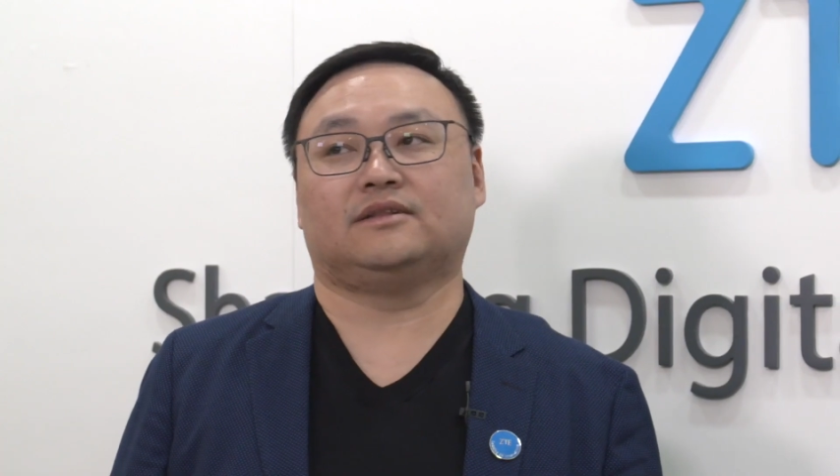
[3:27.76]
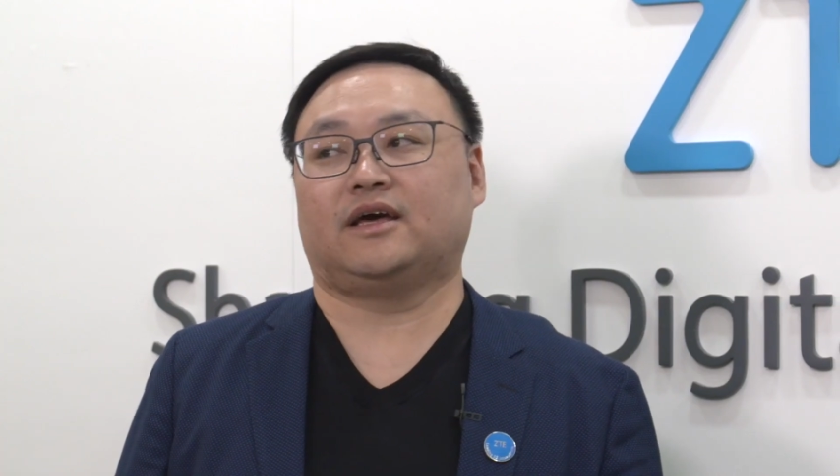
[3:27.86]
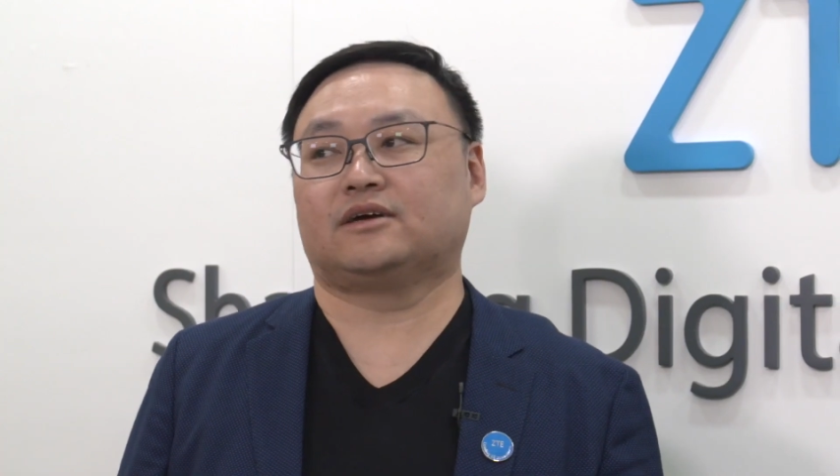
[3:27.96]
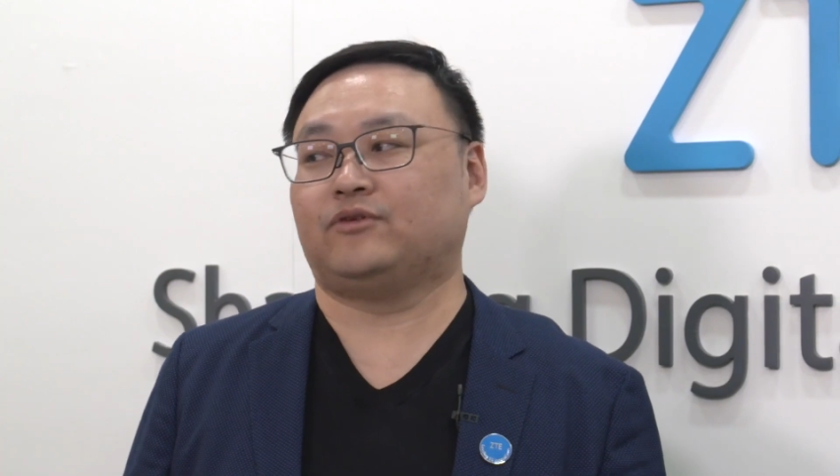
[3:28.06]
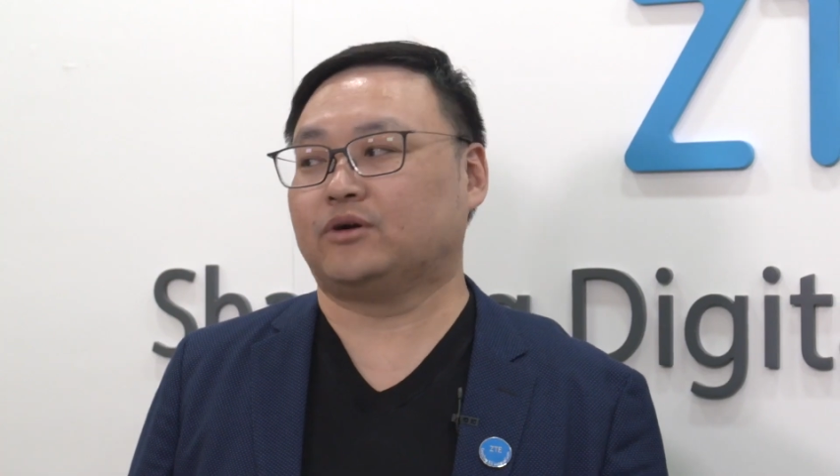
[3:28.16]

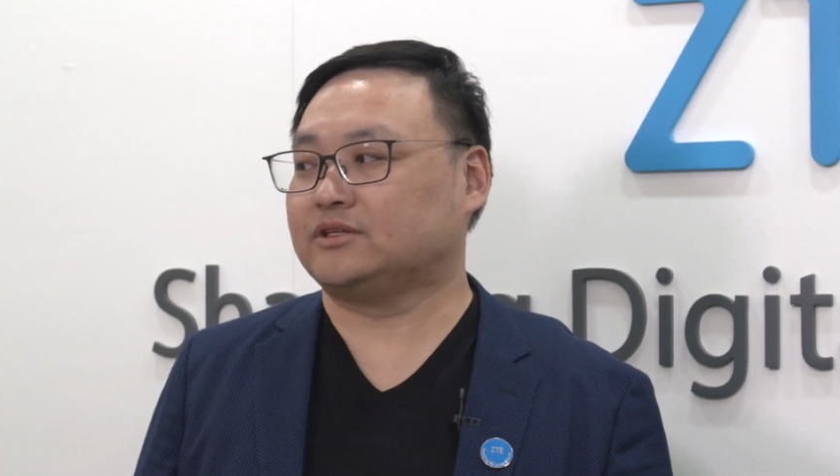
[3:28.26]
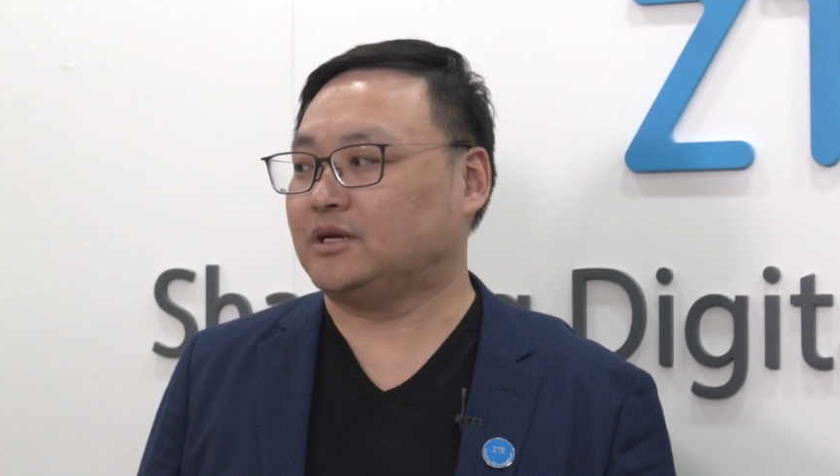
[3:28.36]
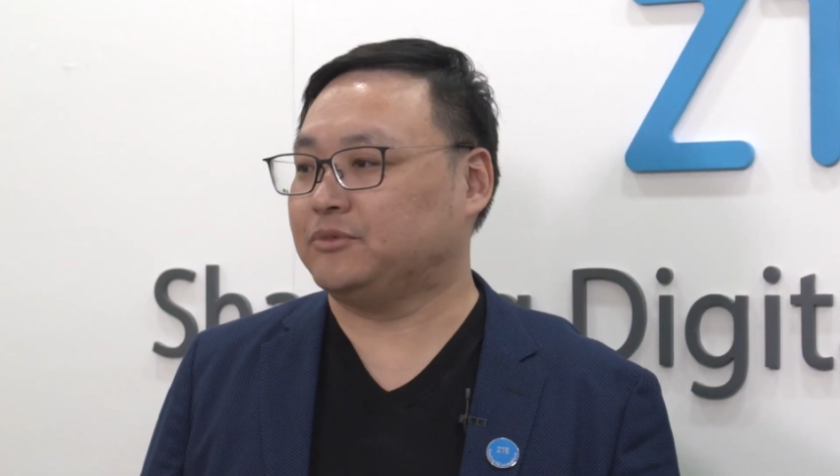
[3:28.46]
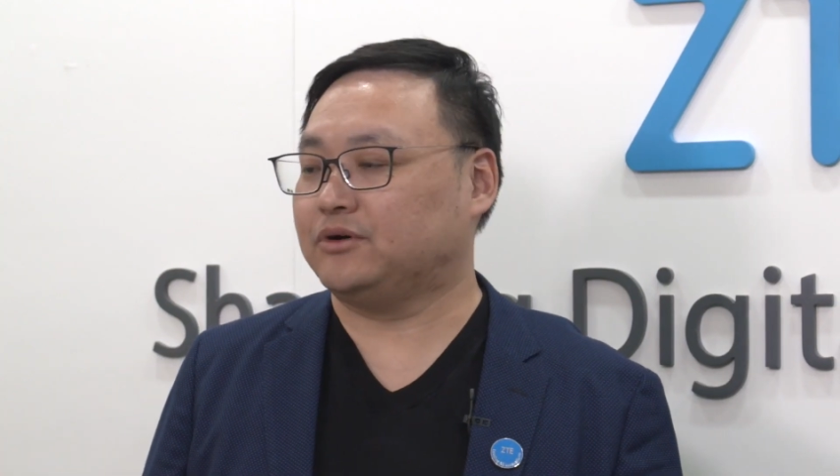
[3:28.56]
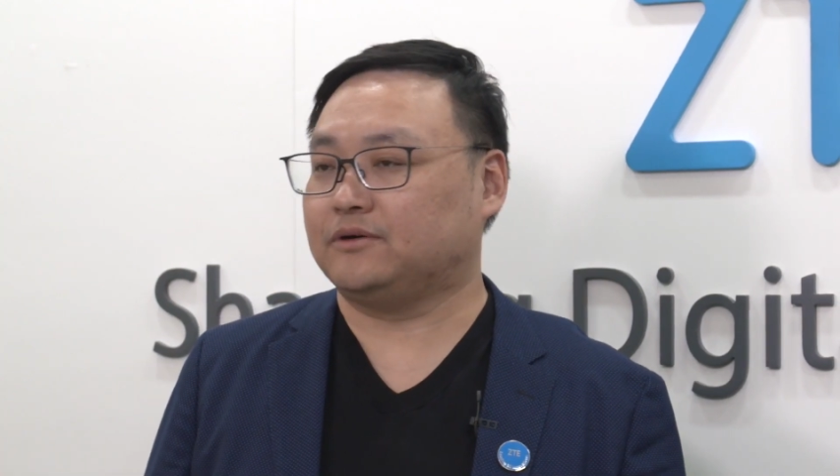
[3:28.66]
like for
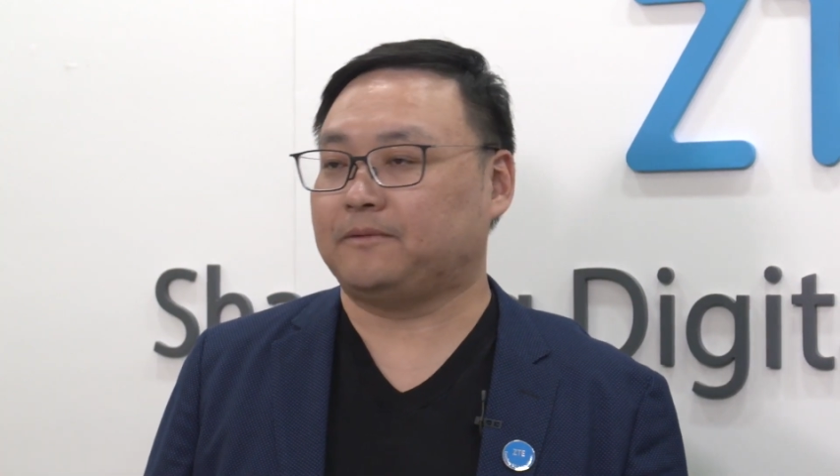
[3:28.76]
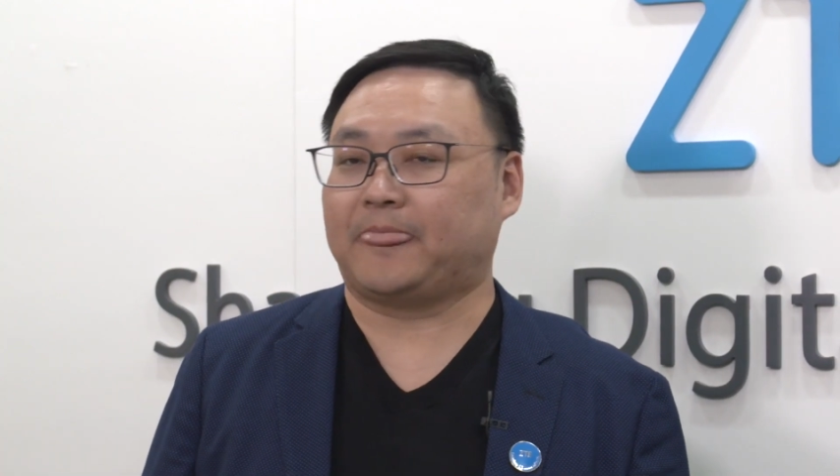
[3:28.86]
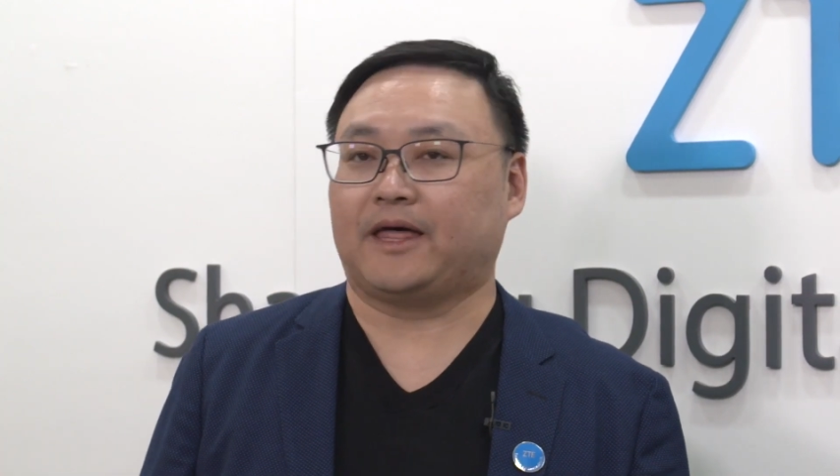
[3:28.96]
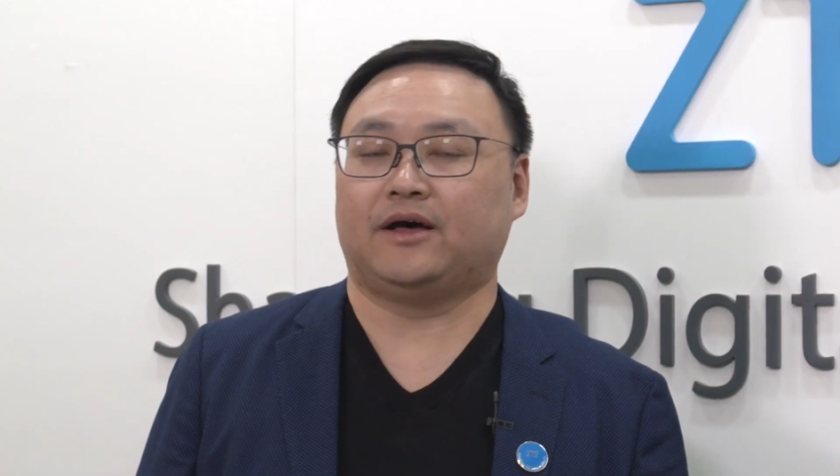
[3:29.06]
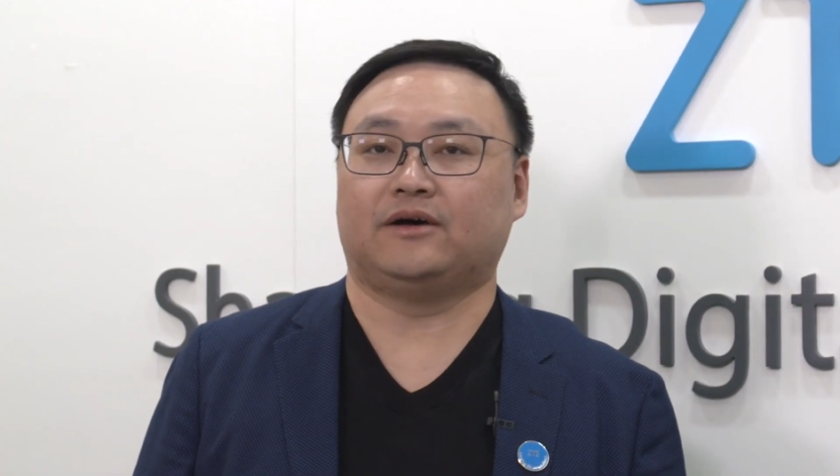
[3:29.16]
example,
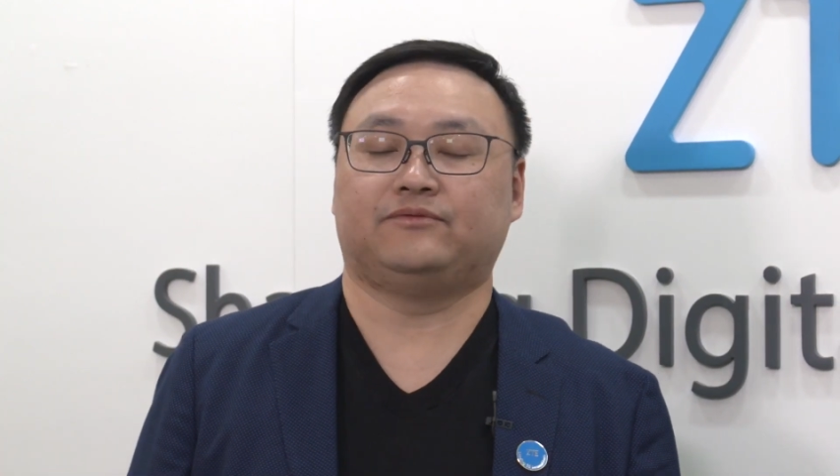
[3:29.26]
uh,